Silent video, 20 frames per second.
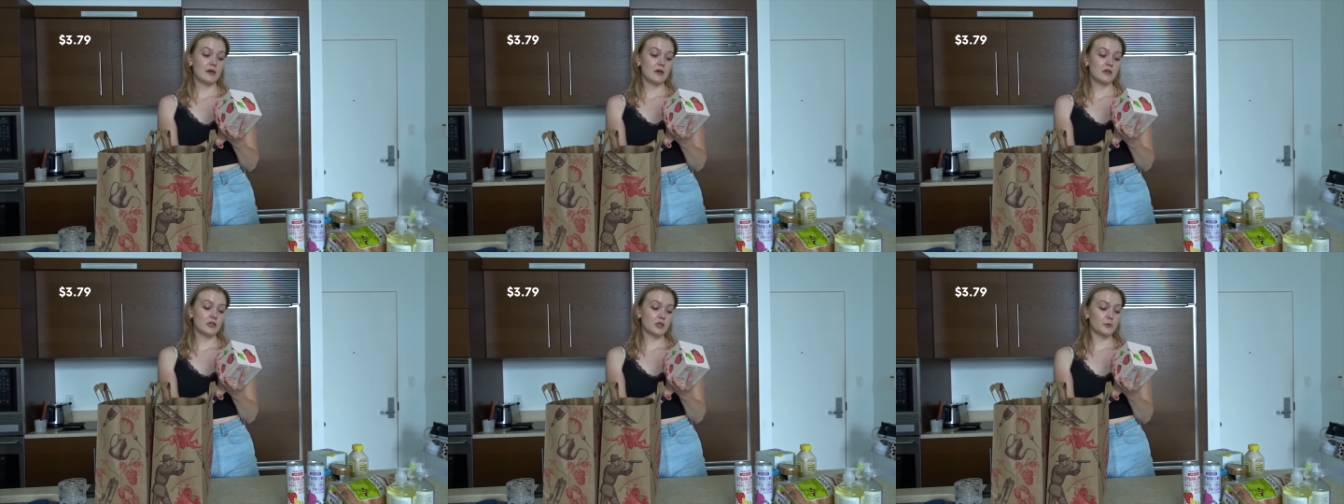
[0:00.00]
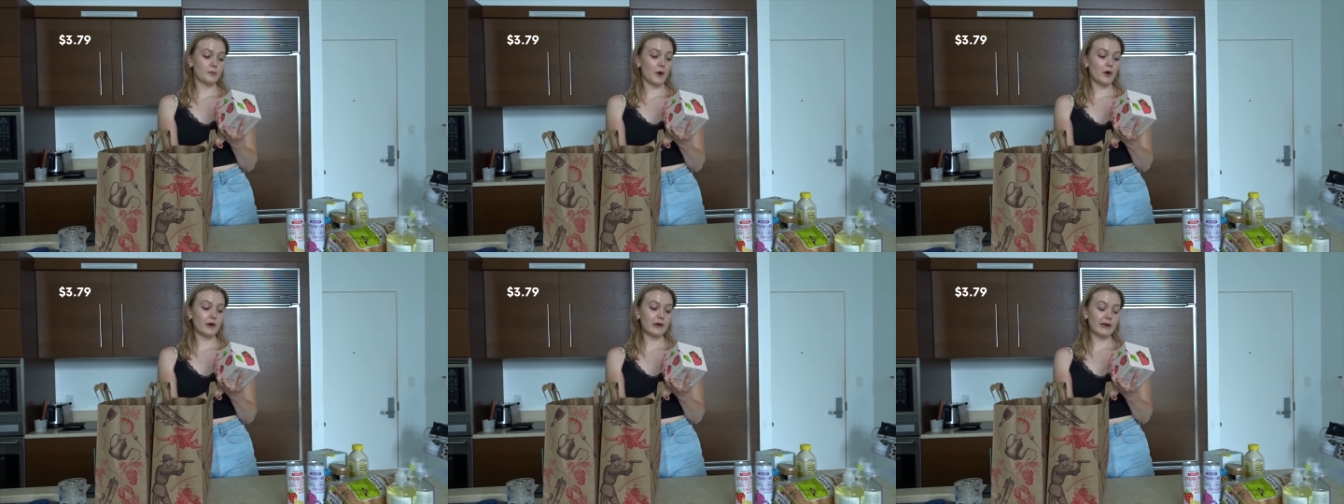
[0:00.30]

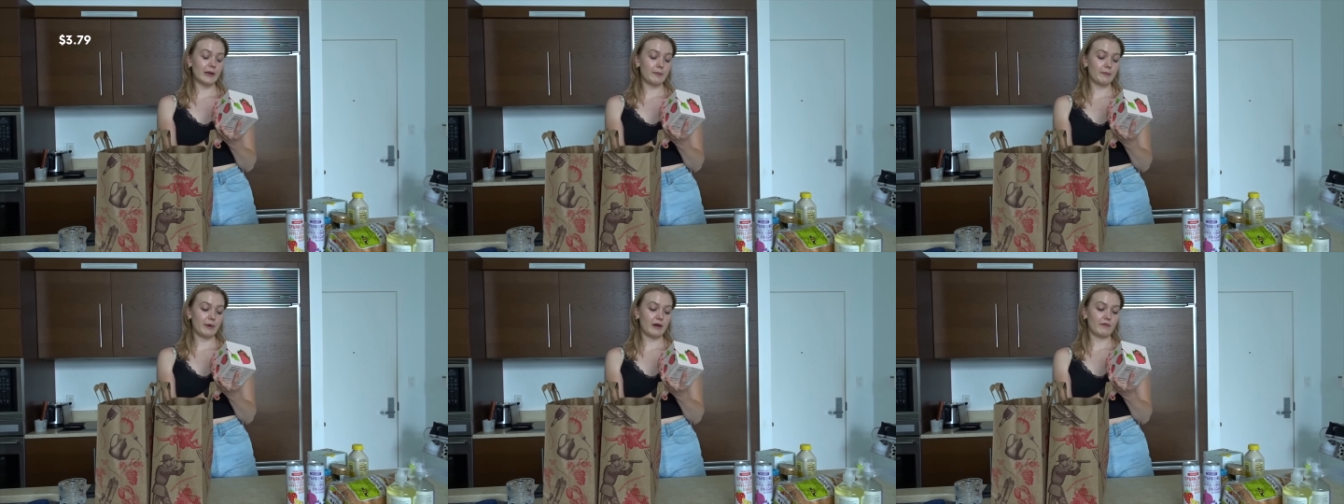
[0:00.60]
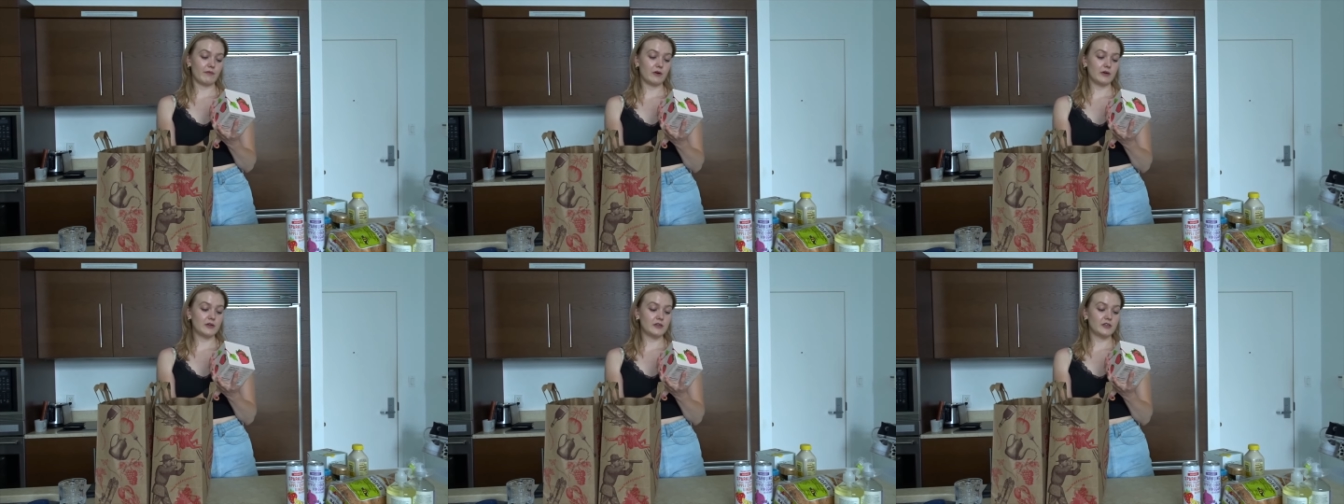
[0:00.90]
Sparkling
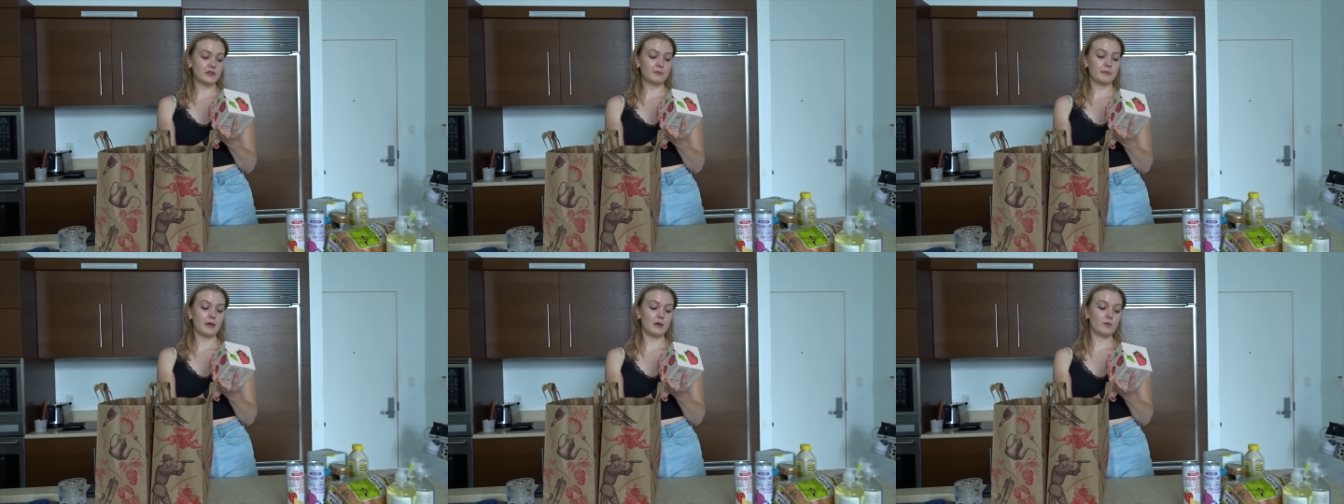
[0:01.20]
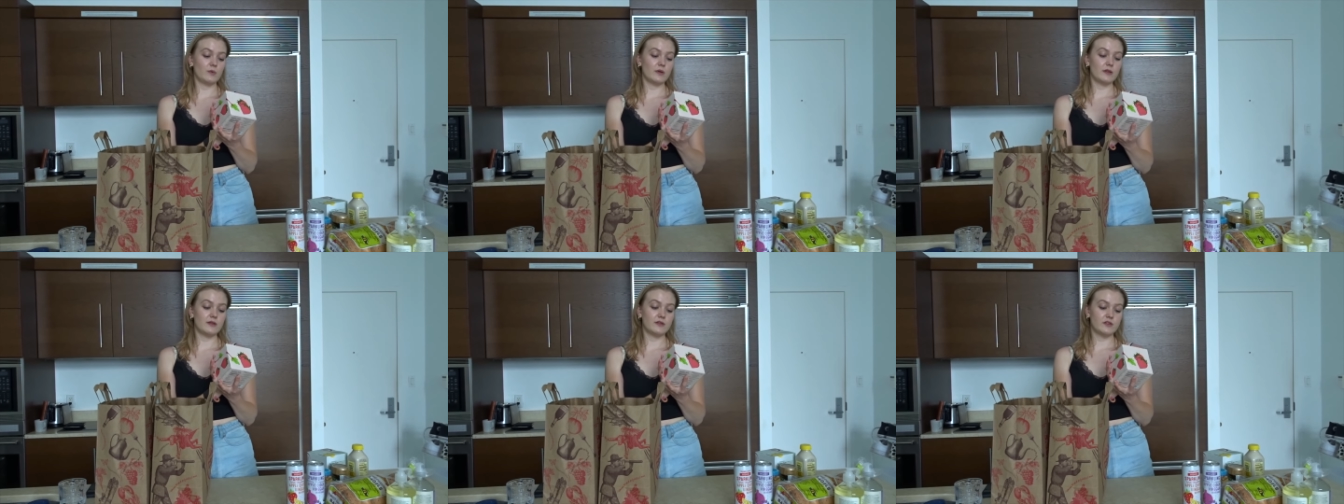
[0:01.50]
beverage made
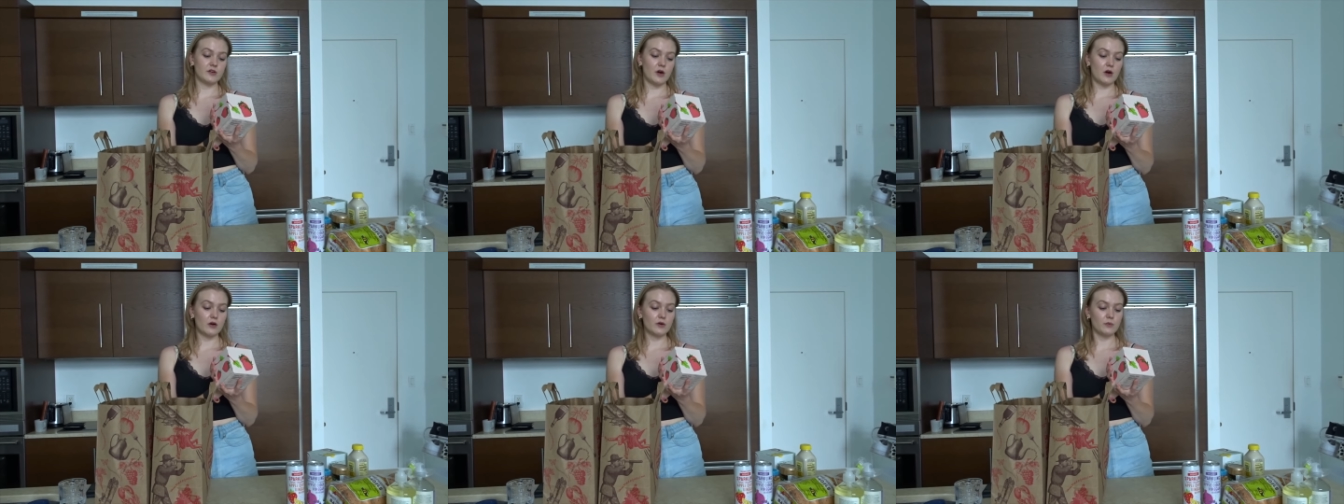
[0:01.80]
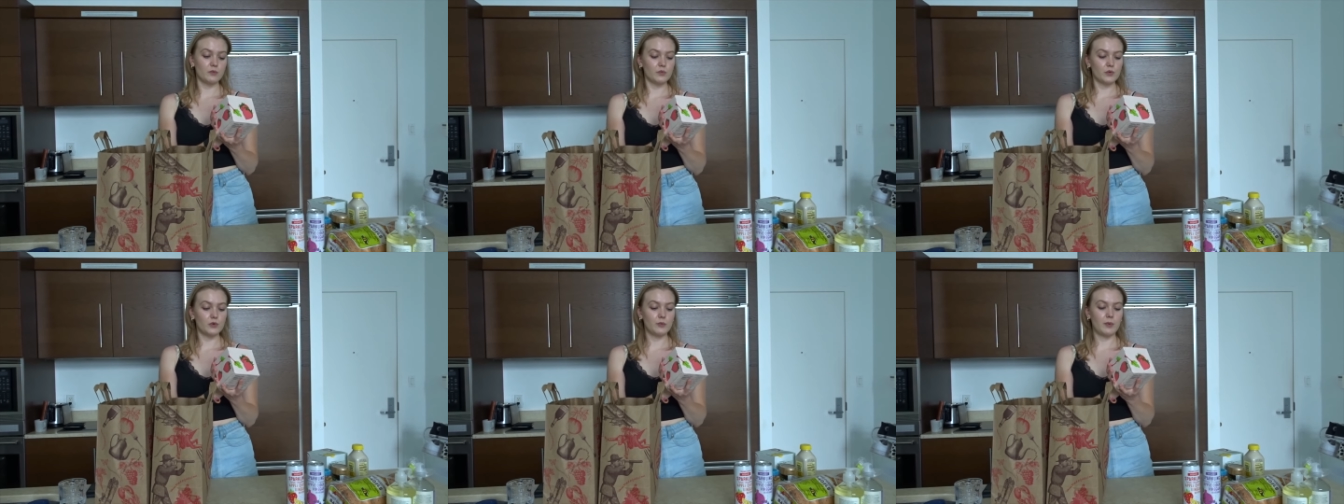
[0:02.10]
with
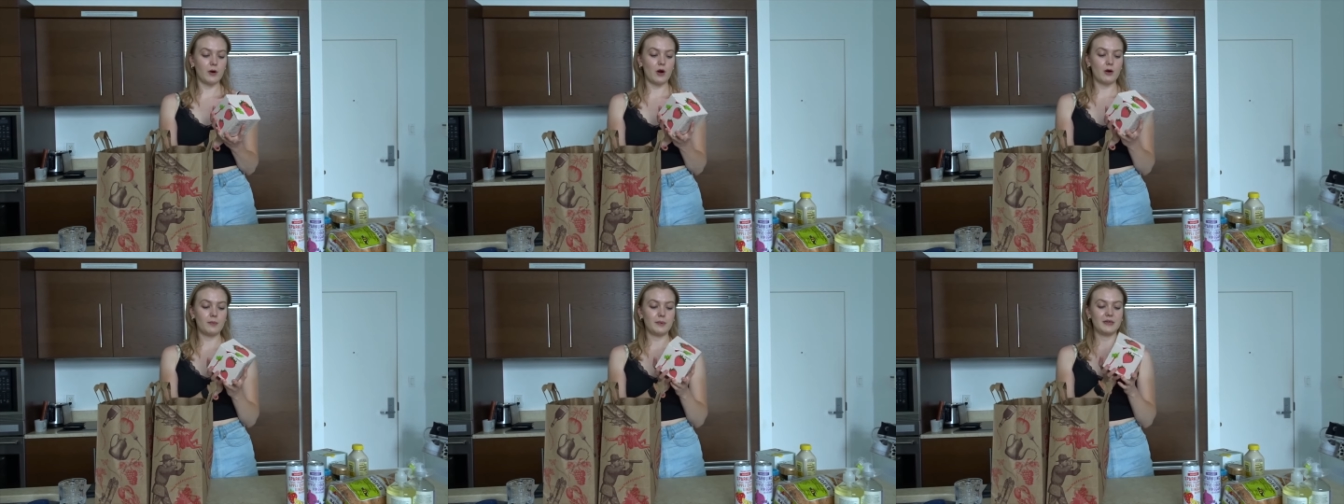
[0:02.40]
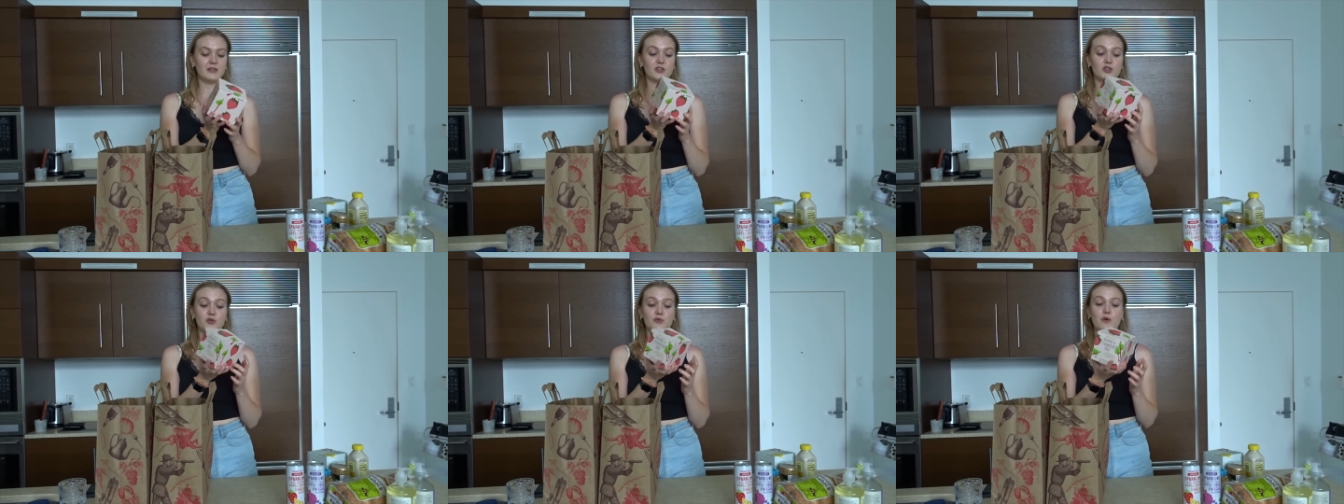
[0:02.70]
tart rhubarb
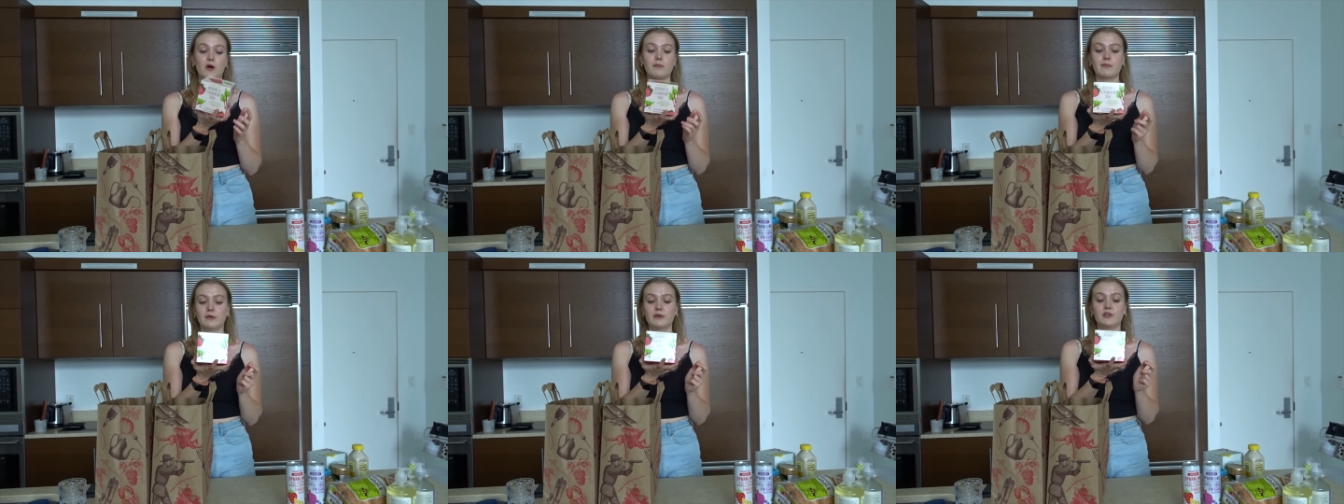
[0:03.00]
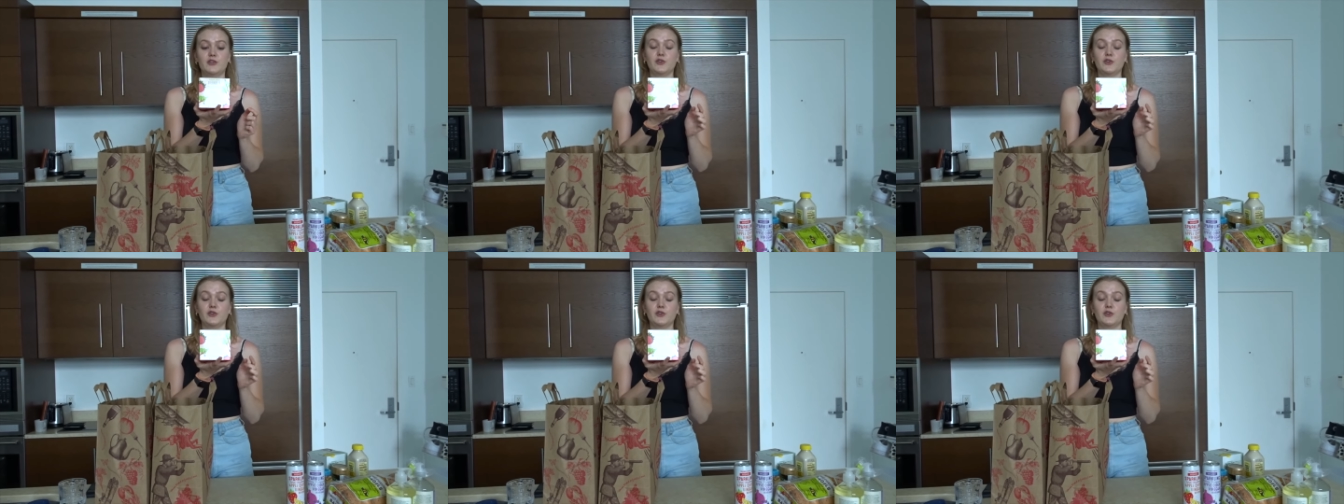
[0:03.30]
and strawberry